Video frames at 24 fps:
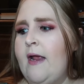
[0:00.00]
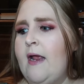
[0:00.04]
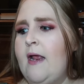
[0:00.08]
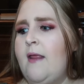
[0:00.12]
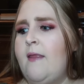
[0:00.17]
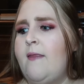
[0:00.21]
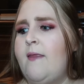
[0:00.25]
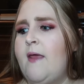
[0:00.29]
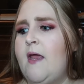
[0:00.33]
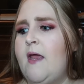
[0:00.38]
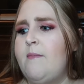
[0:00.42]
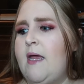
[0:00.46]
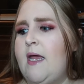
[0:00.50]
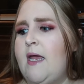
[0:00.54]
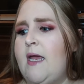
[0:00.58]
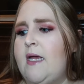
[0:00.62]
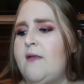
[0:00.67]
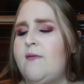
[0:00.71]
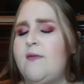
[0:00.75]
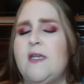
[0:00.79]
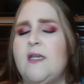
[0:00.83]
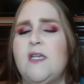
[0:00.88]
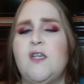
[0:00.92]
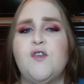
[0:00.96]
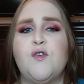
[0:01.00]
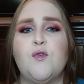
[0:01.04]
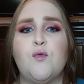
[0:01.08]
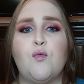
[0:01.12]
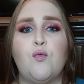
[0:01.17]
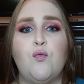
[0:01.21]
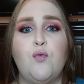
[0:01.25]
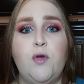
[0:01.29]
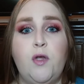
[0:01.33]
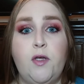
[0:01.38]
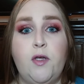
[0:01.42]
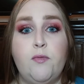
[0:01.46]
They make these
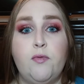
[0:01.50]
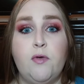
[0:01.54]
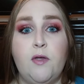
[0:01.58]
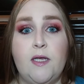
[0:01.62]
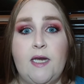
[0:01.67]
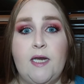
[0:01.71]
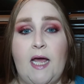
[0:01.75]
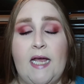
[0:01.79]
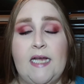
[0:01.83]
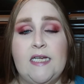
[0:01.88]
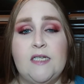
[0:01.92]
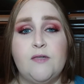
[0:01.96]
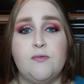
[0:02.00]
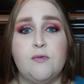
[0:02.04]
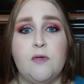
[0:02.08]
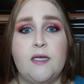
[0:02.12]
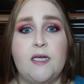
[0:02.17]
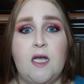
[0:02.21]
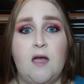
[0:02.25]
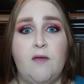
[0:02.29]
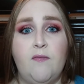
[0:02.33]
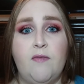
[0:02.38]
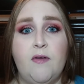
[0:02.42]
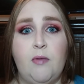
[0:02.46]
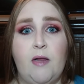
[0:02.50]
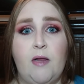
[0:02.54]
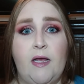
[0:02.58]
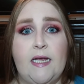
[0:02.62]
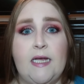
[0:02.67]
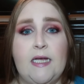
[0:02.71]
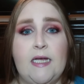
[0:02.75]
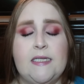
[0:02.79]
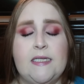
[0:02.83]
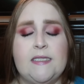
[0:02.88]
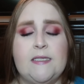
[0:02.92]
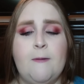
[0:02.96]
really, really nice, really comfy
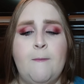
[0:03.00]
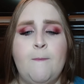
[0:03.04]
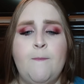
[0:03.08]
blankets,